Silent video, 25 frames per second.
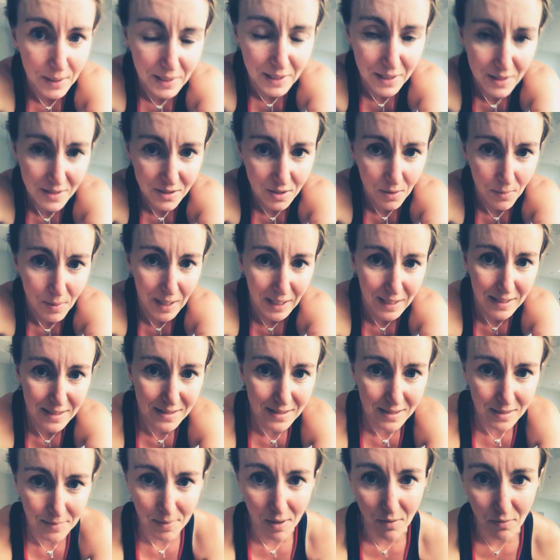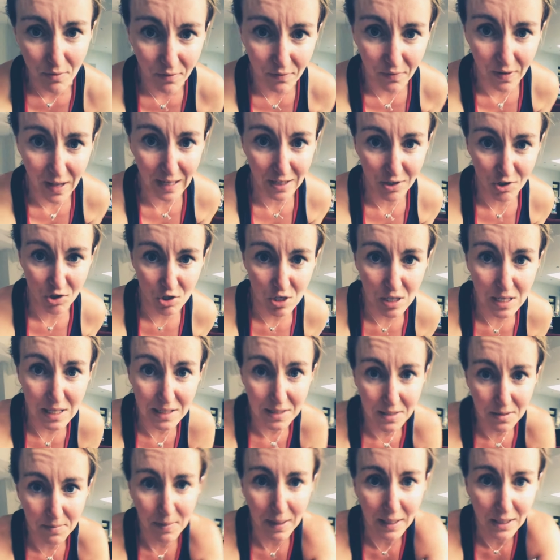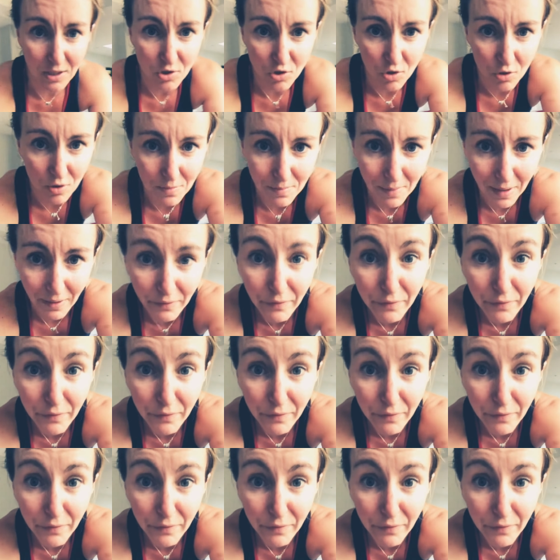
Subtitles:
here so I can see my reflection in it to make sure that my